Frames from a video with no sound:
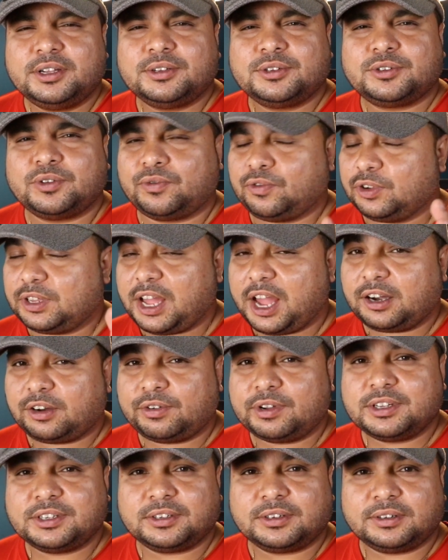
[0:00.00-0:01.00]
So for that
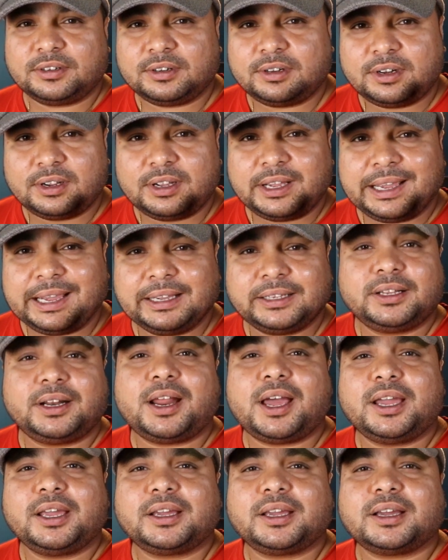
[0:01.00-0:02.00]
reason, hit the
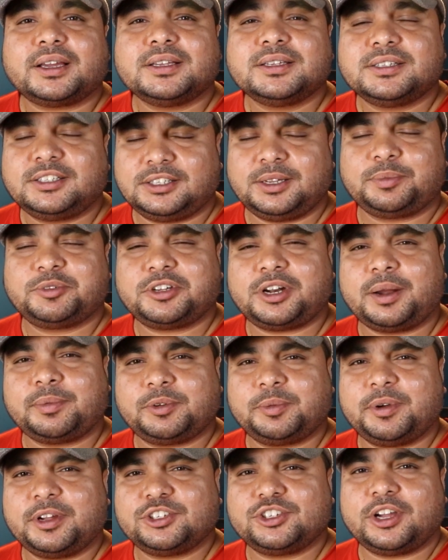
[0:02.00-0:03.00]
like, subscribe
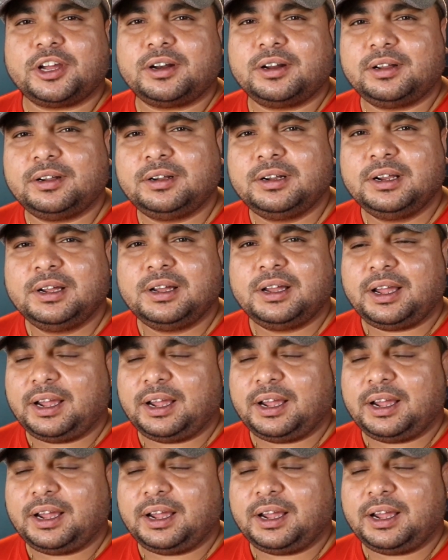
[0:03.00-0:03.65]
to my channel,